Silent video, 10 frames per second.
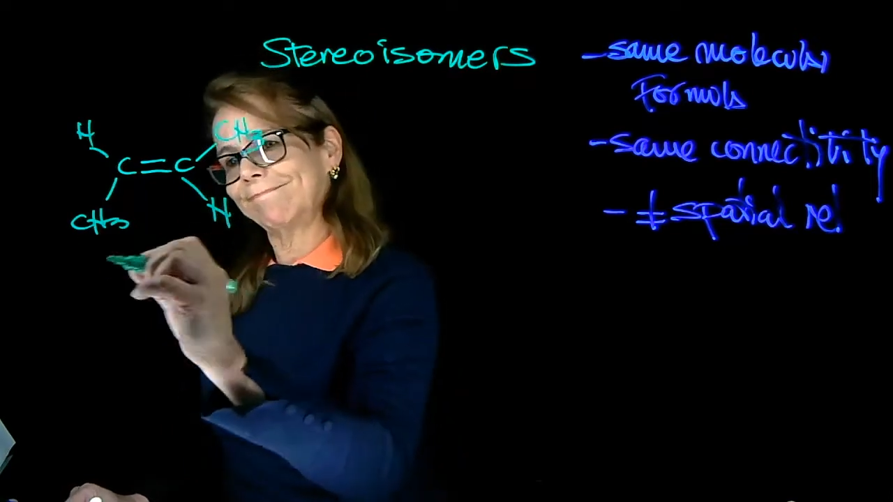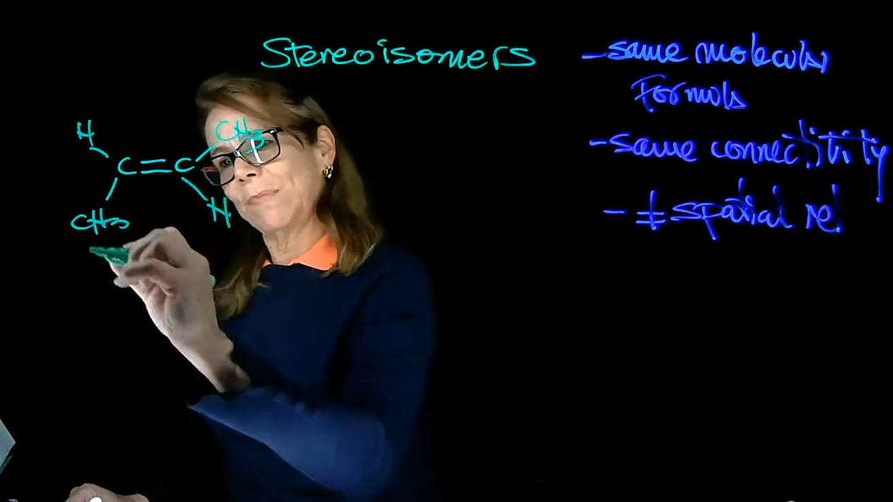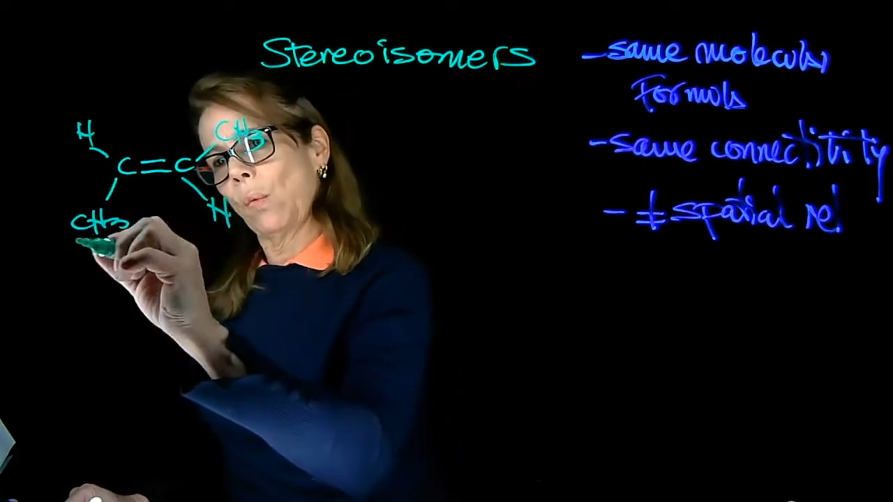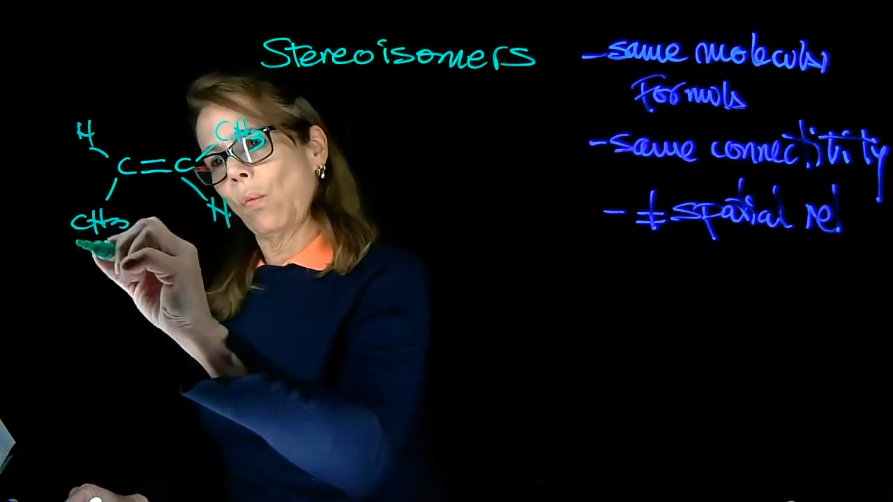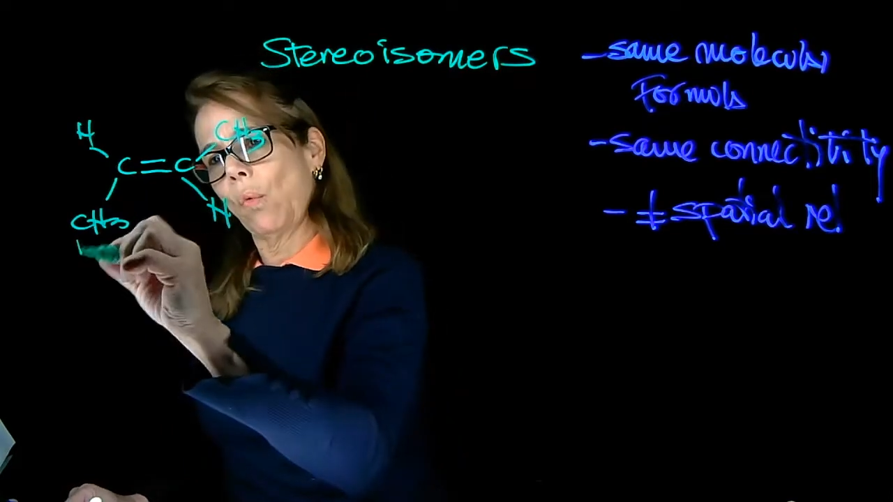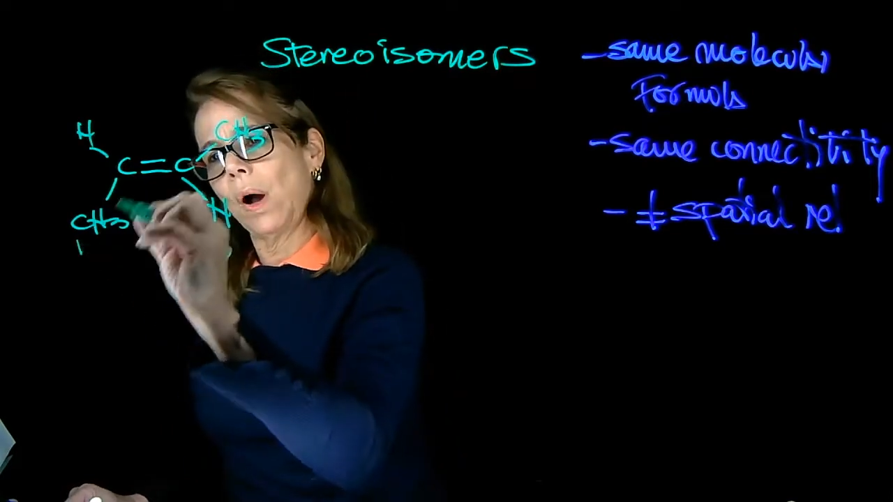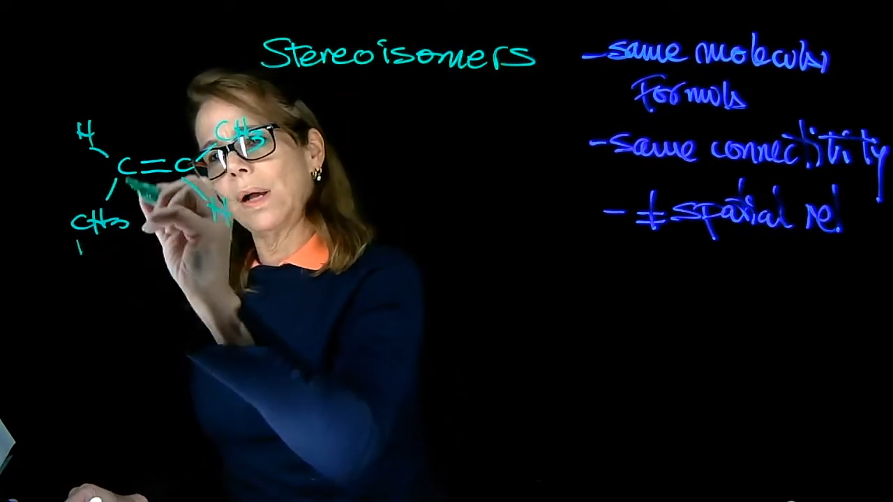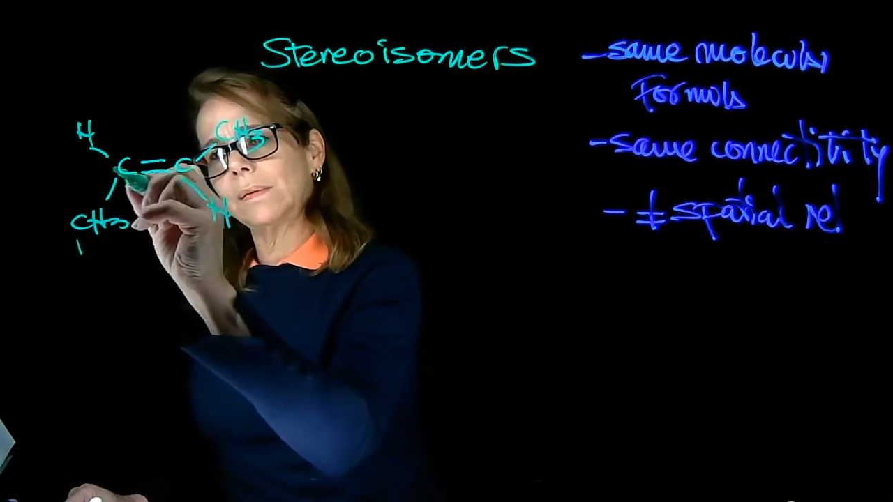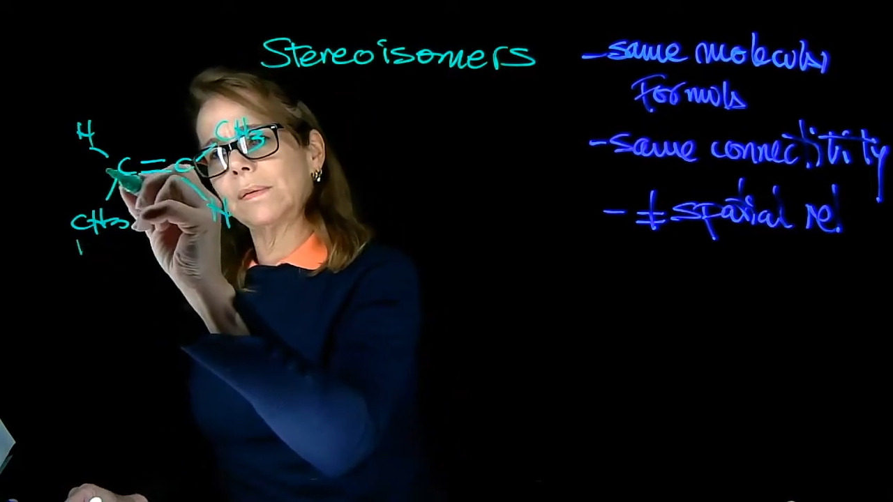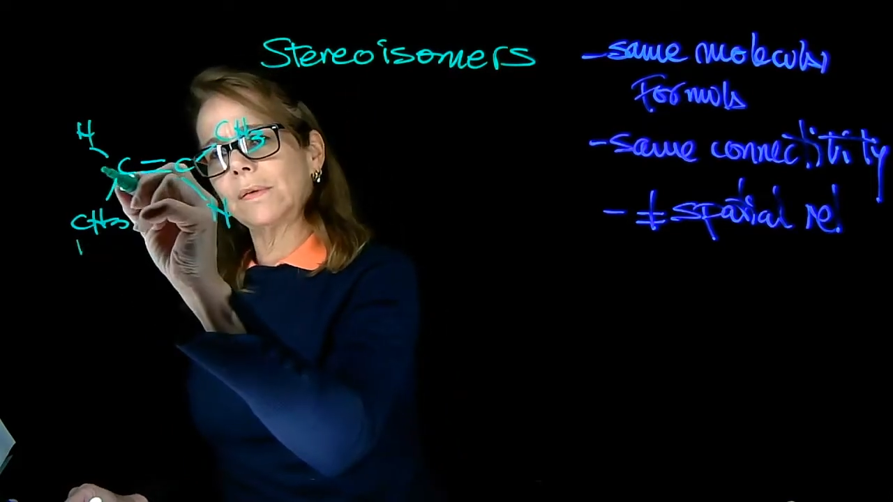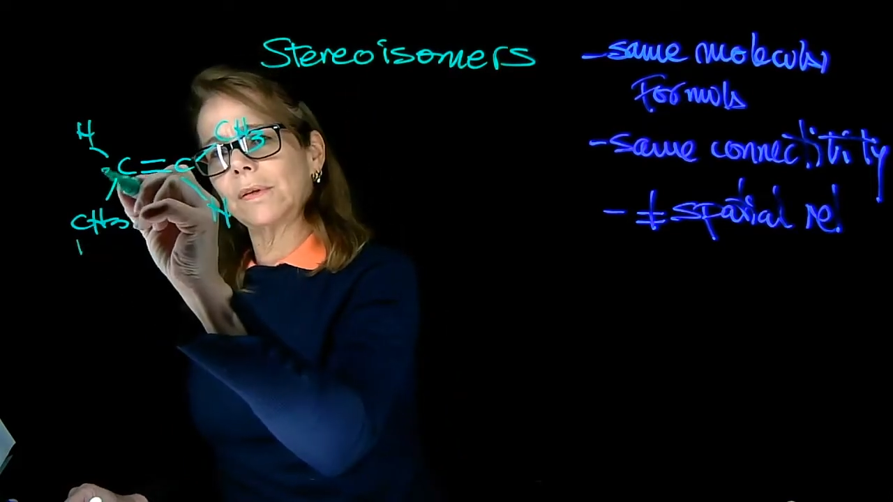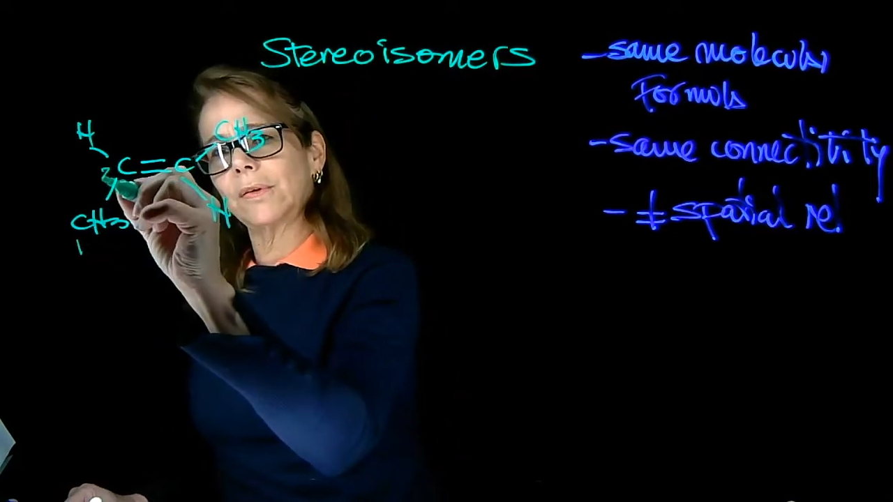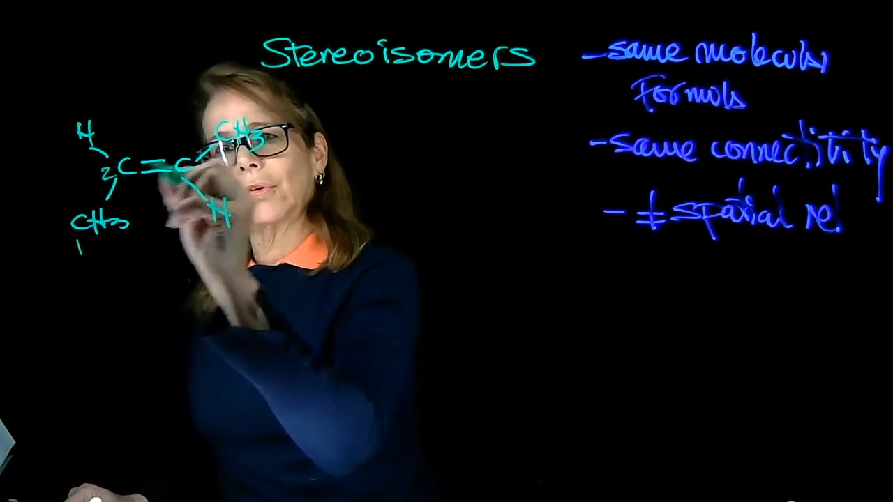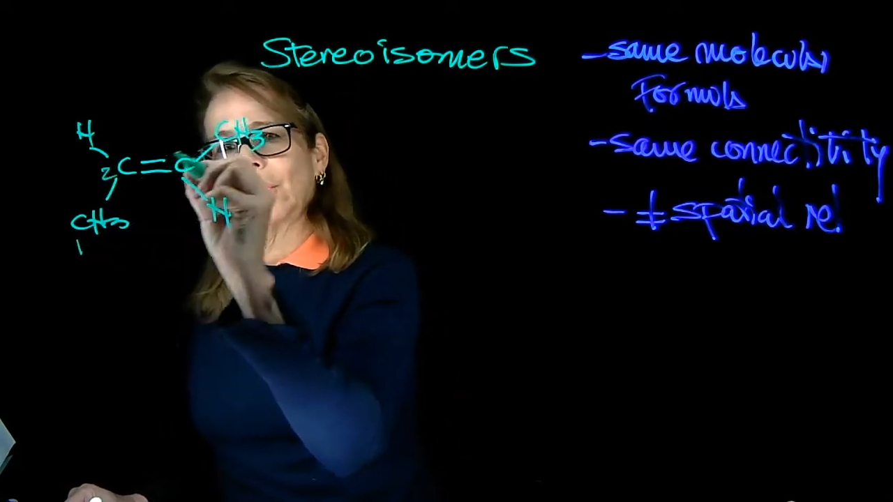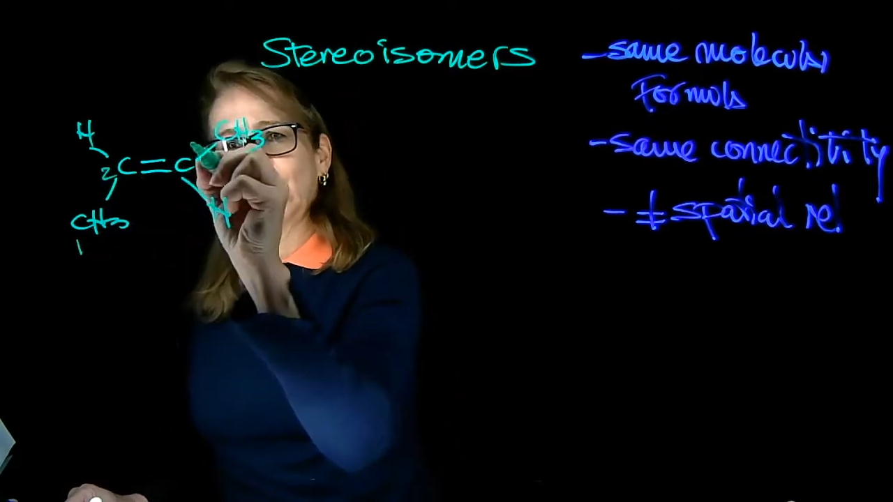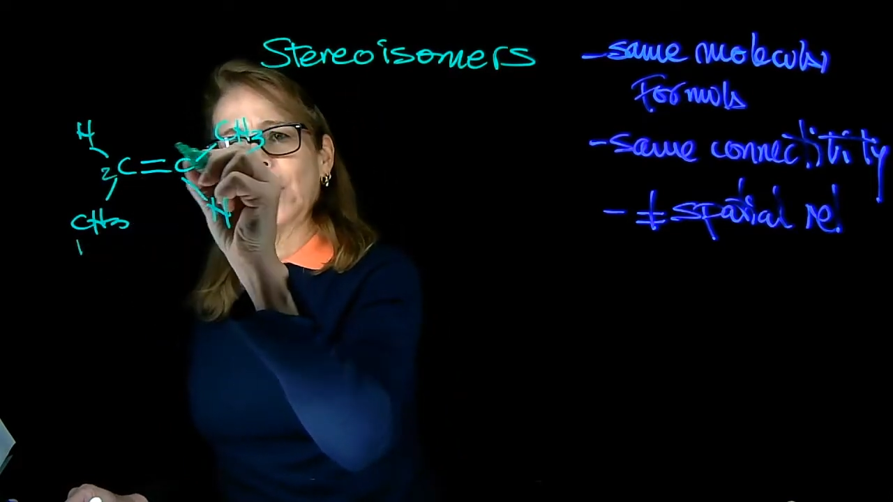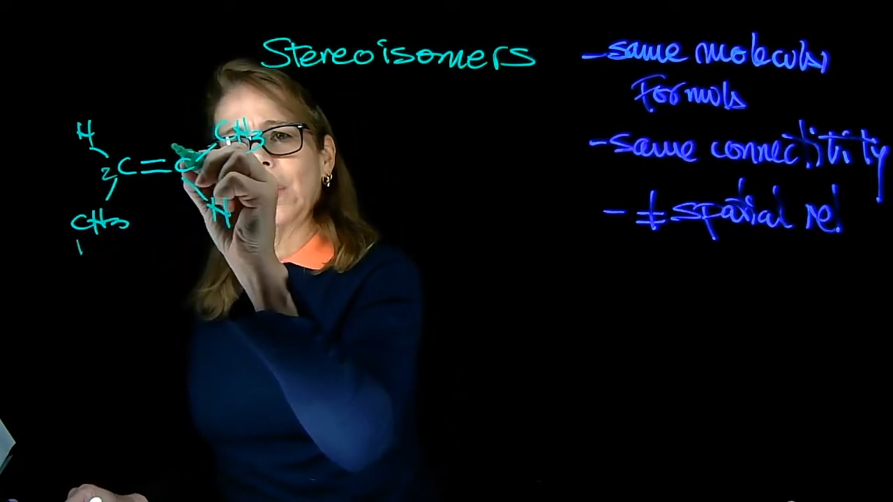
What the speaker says: 1, 2,